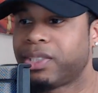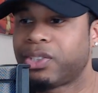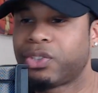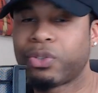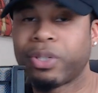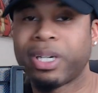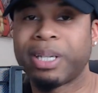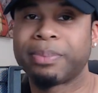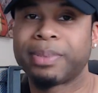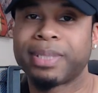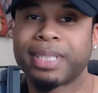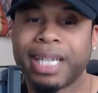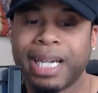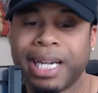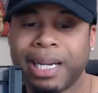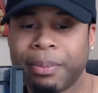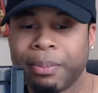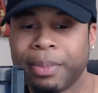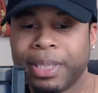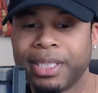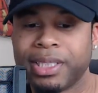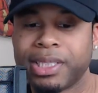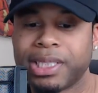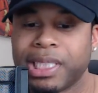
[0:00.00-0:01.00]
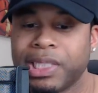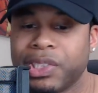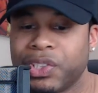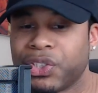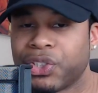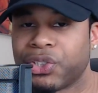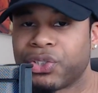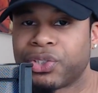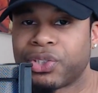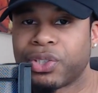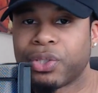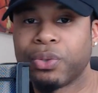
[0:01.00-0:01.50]
drops comments, and
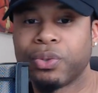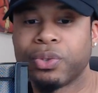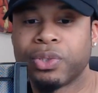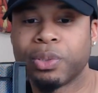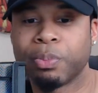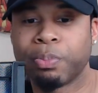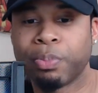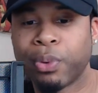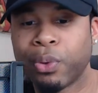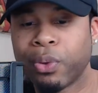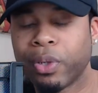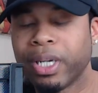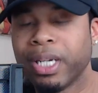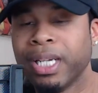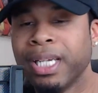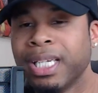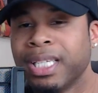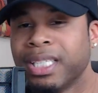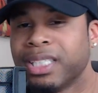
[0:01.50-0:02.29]
just shows support.